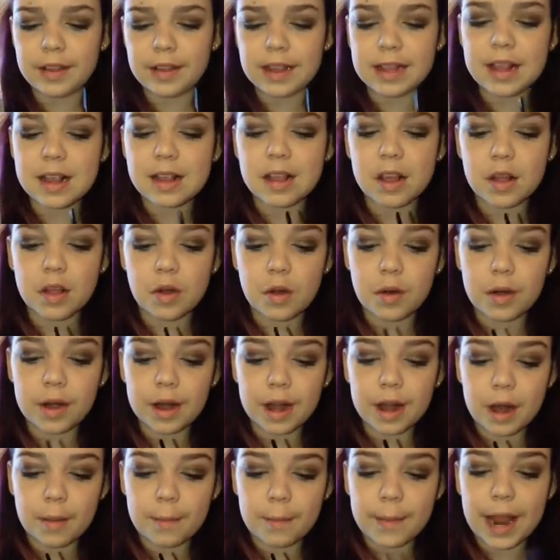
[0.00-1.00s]
This is the
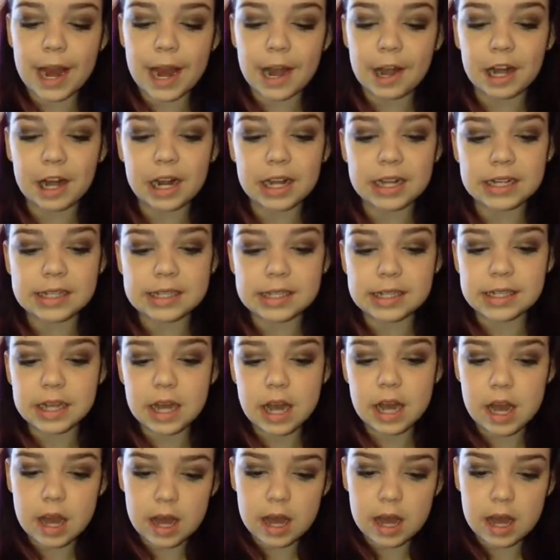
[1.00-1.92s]
L'Oreal Paris.